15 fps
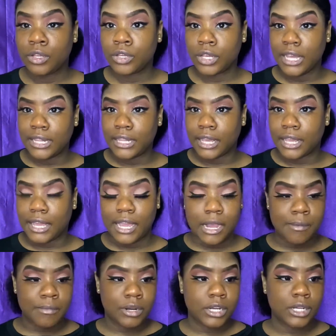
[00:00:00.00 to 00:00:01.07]
in the
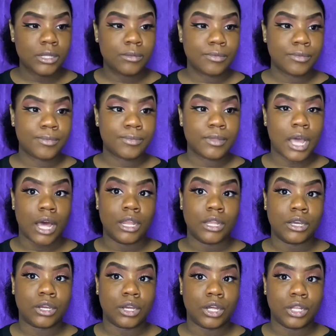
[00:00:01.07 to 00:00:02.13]
camera I
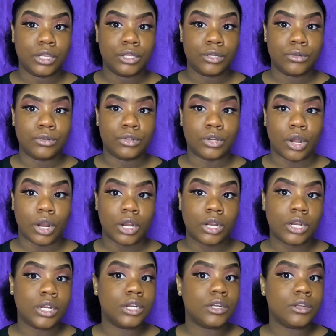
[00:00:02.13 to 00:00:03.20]
look a little
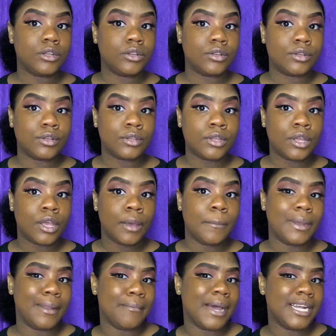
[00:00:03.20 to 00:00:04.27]
darker,
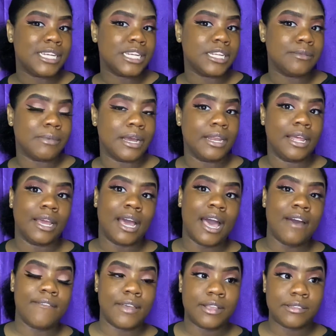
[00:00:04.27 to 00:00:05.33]
but it matches my neck. I
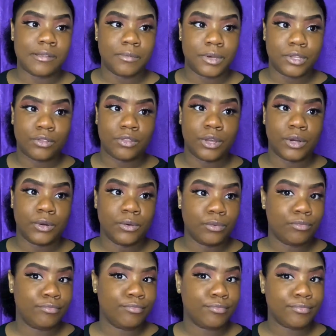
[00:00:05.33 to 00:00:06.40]
have eczema, so
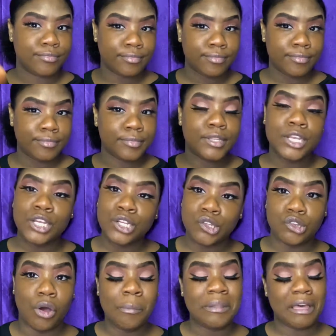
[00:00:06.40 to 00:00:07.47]

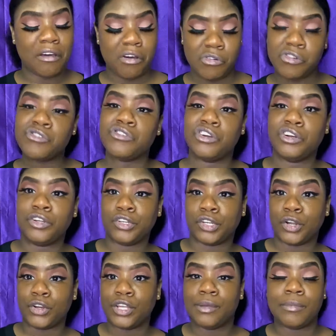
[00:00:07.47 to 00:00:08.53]
don't be like, oh, this girl
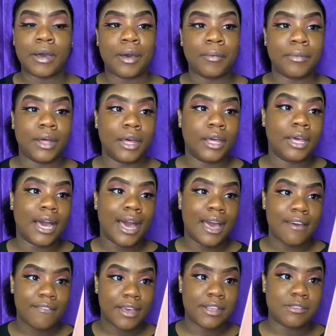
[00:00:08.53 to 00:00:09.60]
dirty, blah blah blah. I
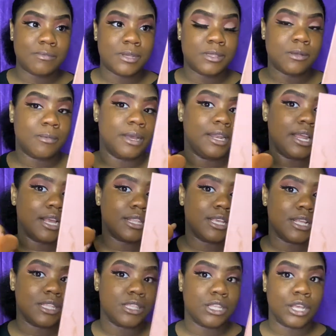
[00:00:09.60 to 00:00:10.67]
have eczema, so my neck
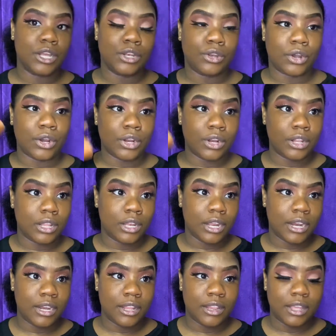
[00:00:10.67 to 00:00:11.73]
tends to get darker than
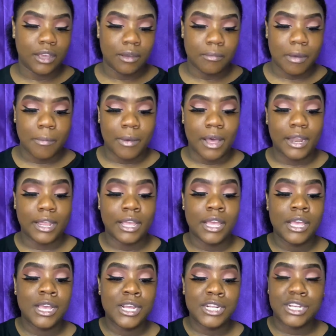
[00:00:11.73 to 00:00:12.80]
anything on my body,
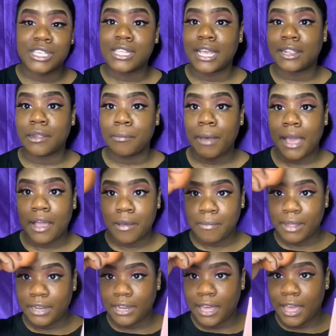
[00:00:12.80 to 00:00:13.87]
just like the back of
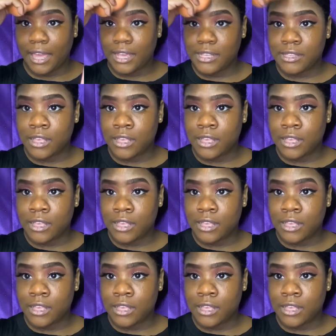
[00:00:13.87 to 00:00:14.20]
my legs.